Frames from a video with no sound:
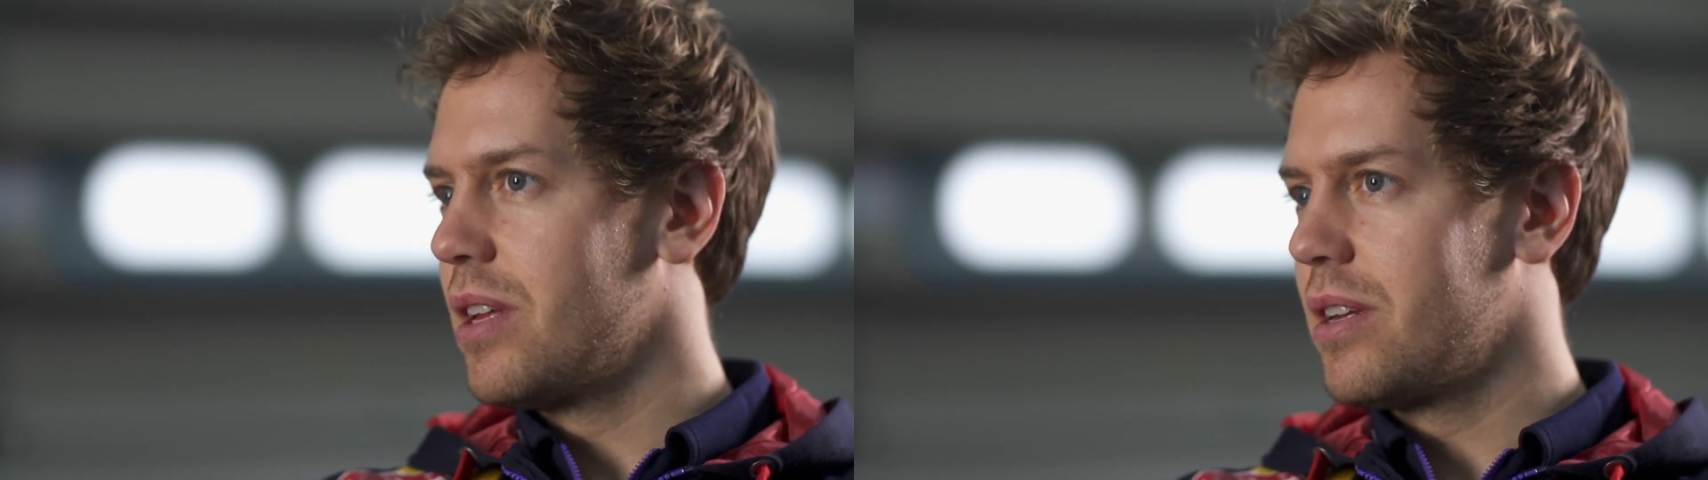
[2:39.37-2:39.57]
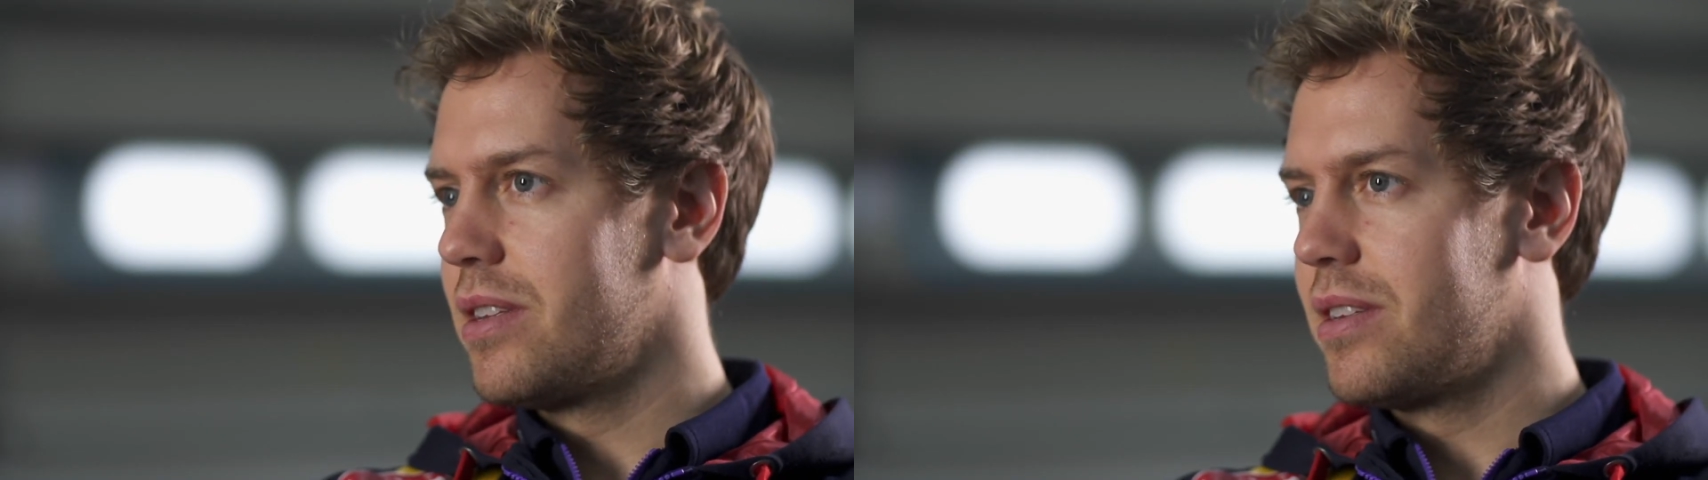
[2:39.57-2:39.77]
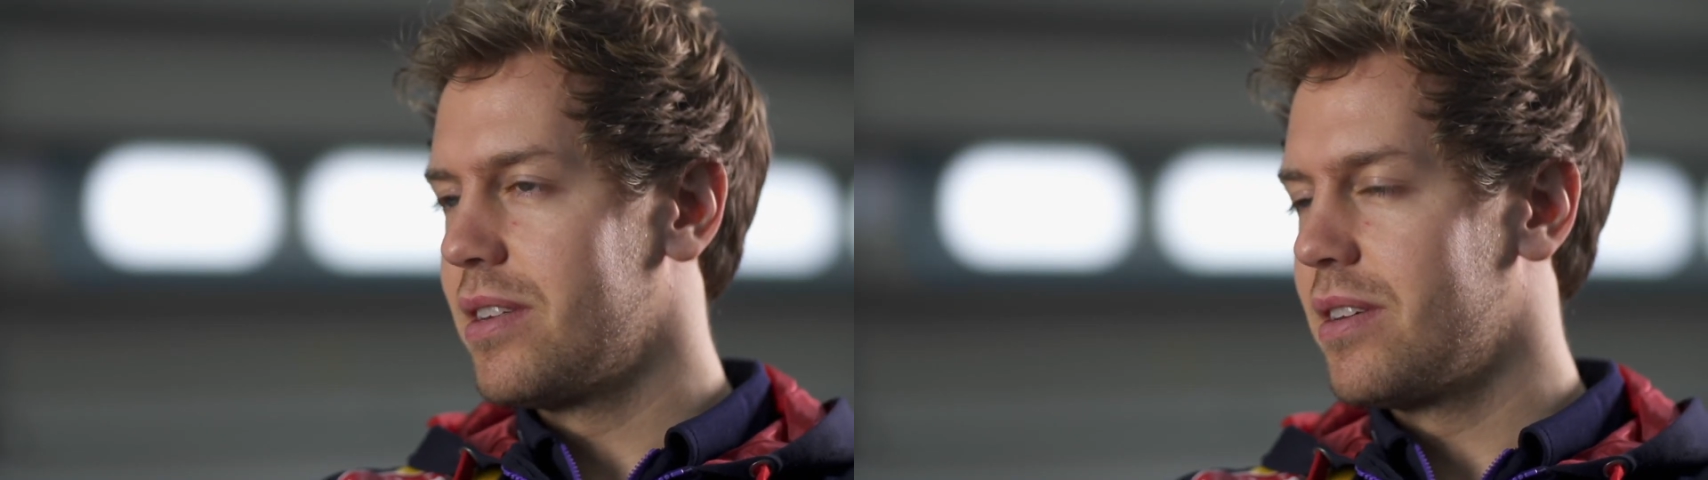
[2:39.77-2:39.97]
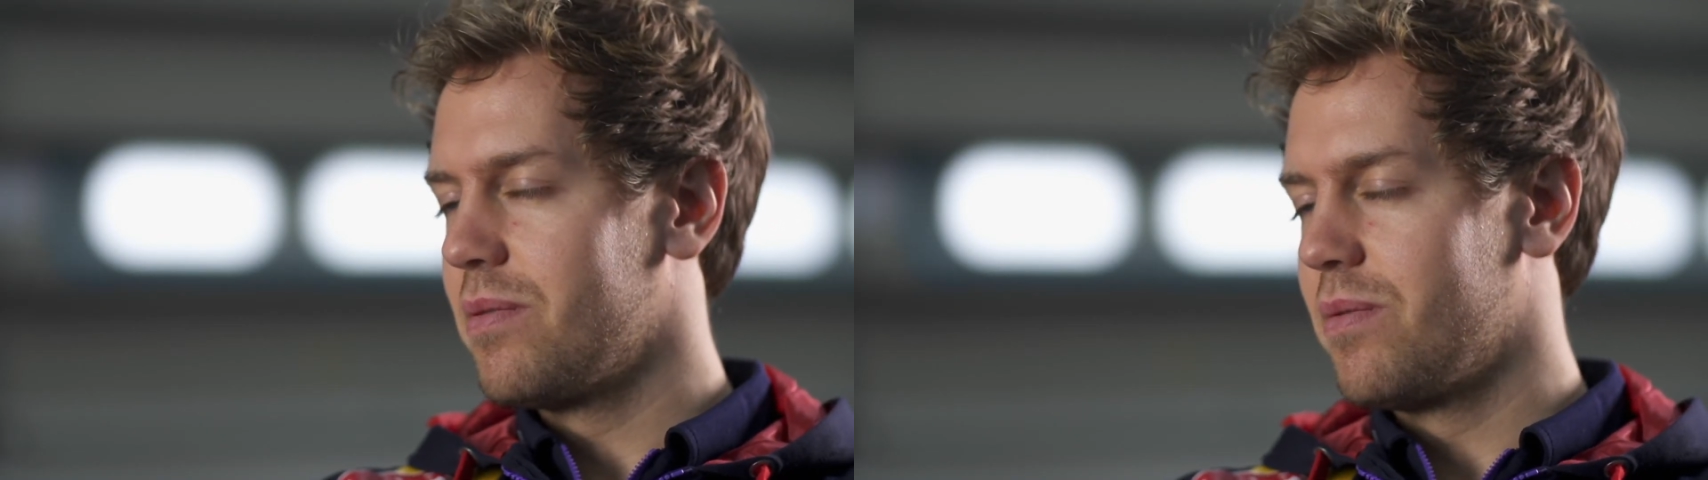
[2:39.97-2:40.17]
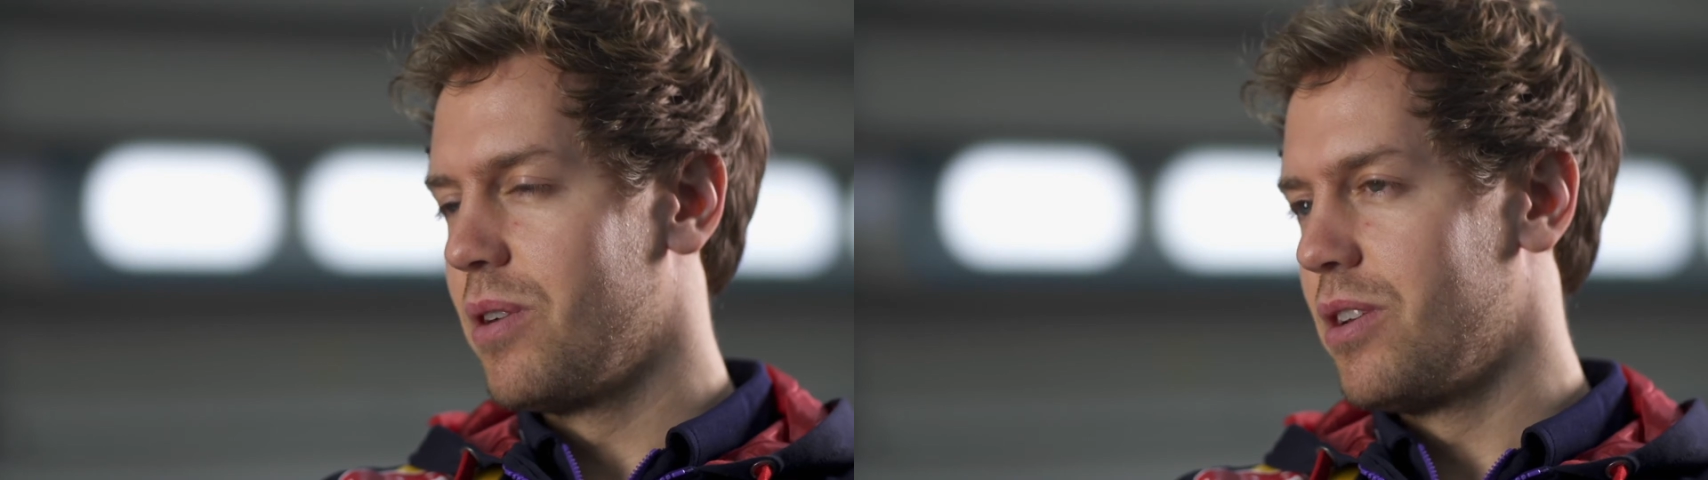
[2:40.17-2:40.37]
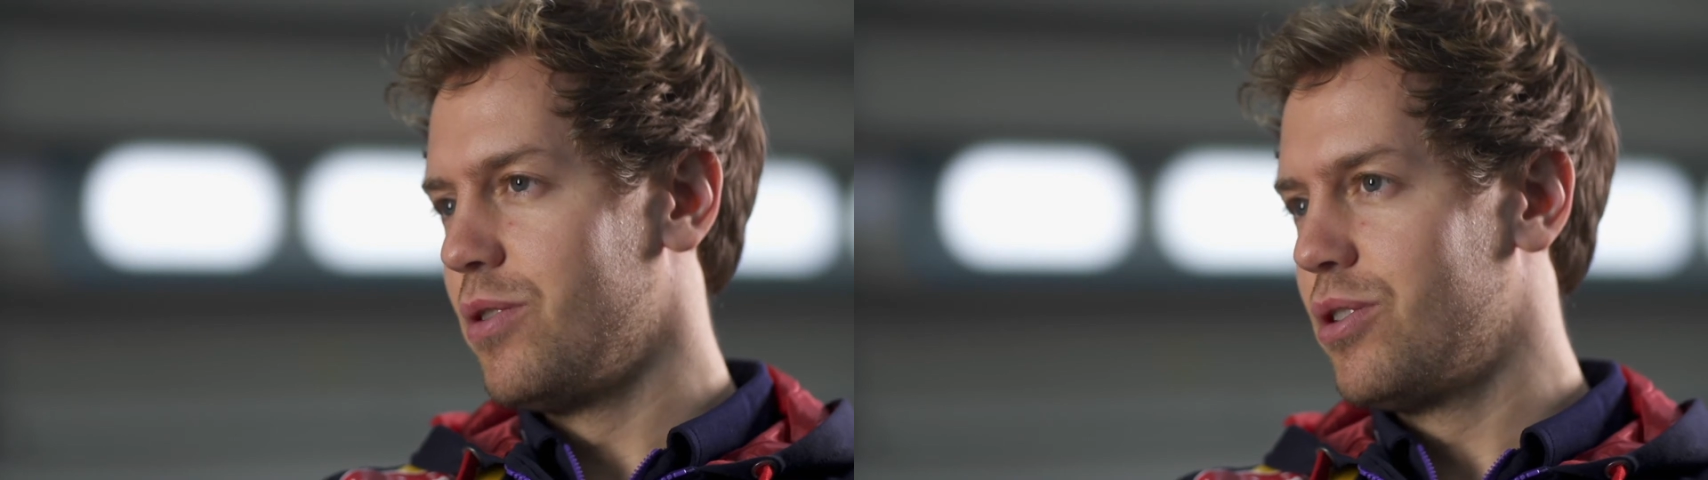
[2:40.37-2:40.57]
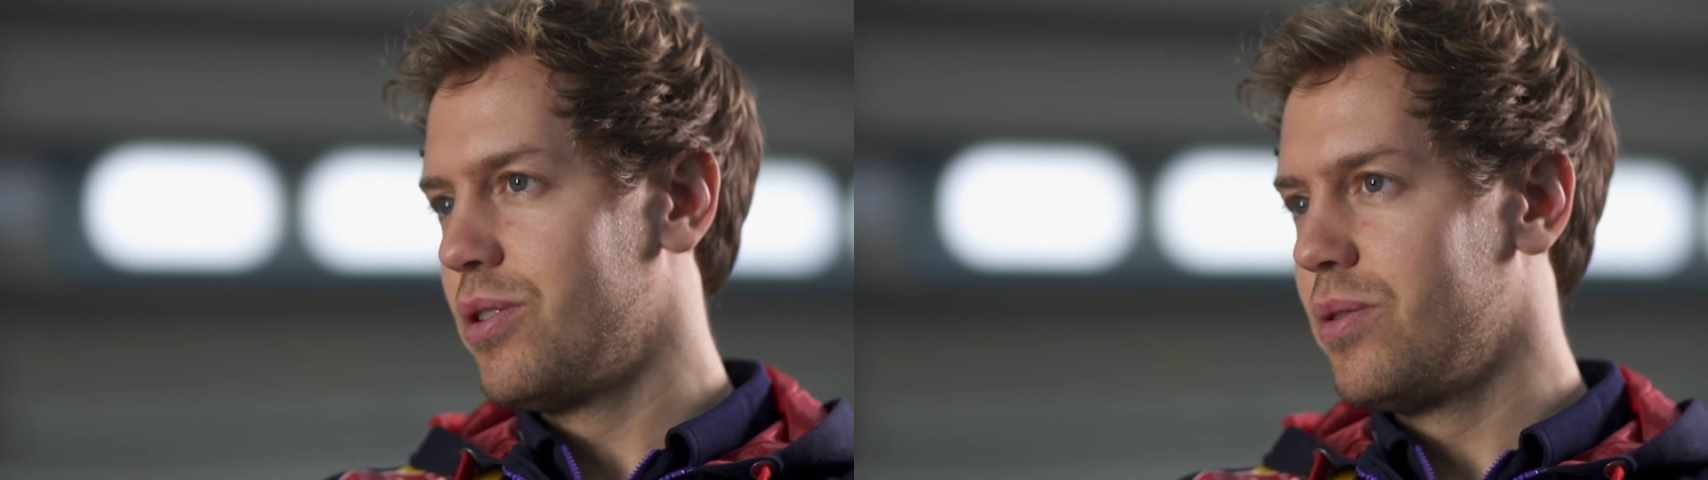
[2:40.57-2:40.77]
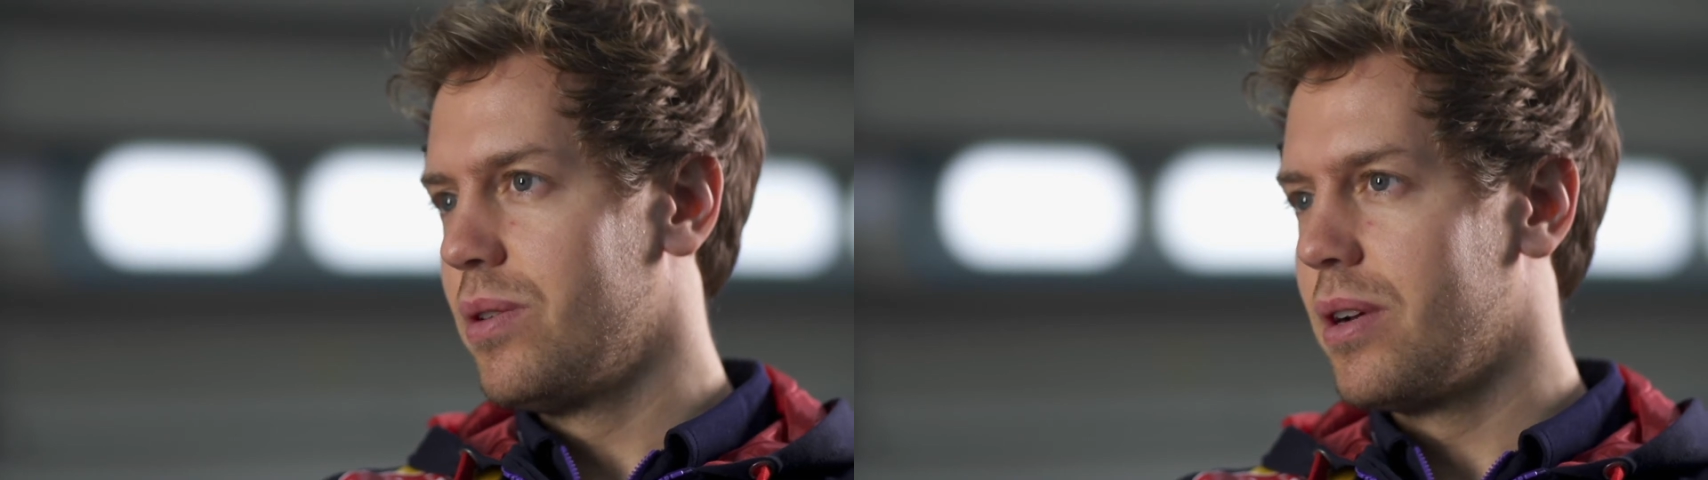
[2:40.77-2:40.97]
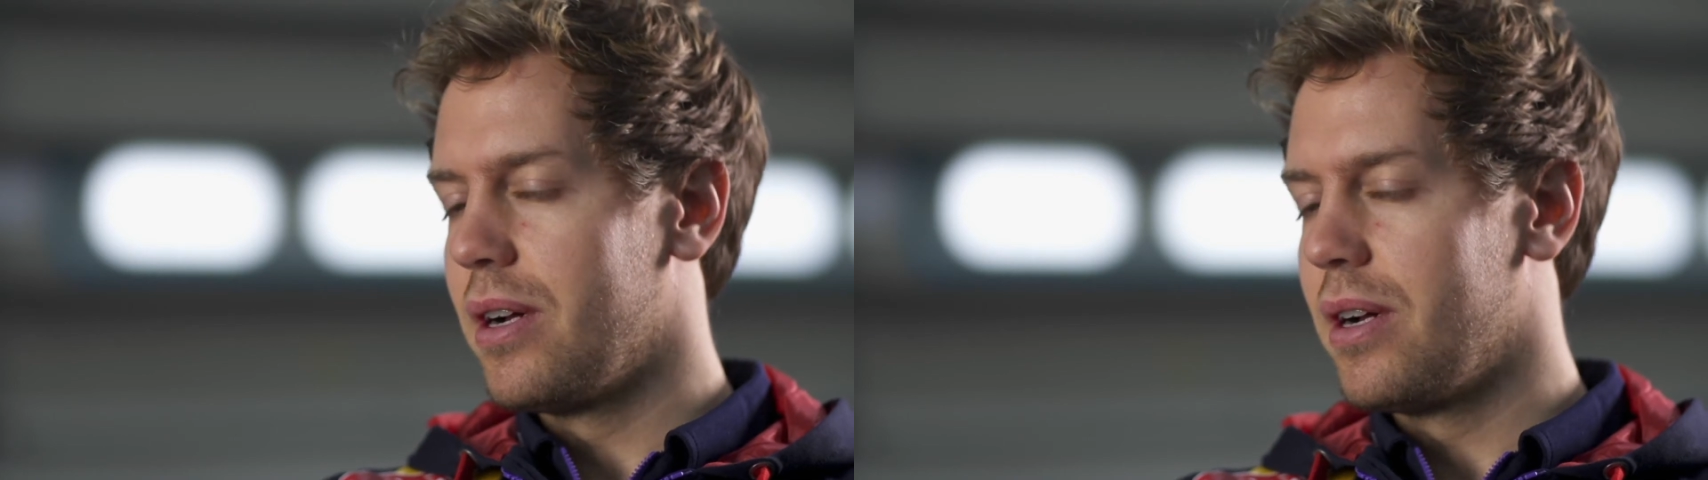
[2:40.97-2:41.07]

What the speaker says: that we're used to